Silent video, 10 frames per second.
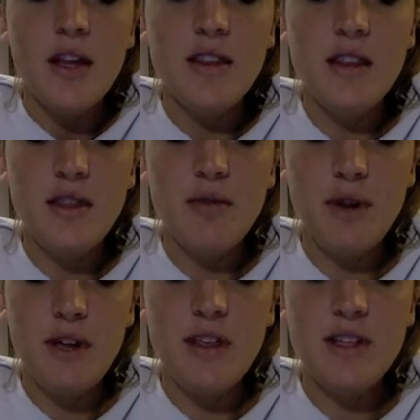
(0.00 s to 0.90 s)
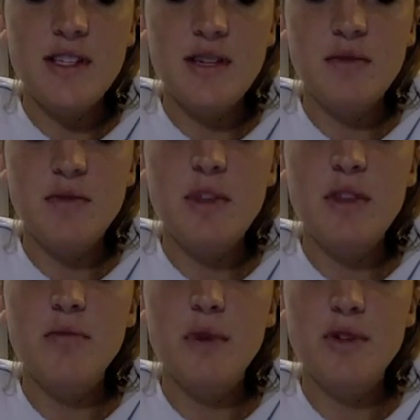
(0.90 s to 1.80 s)
the three that seem to be the
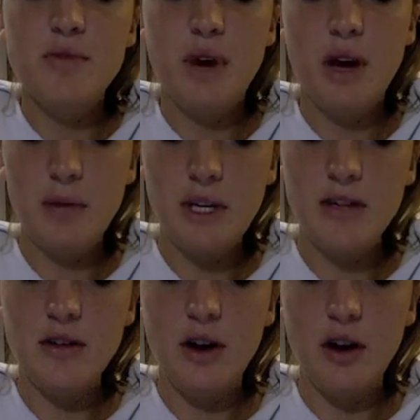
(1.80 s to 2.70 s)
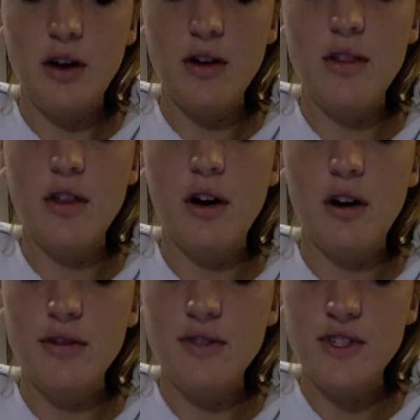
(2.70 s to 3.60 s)
most prominent are the art
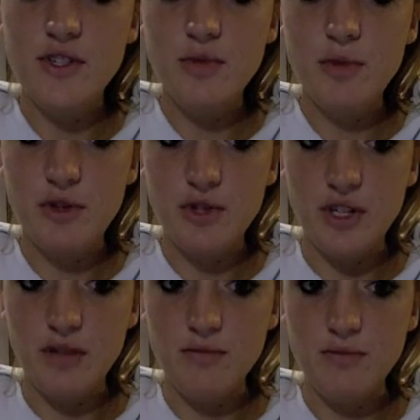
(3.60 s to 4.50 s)
of distribution,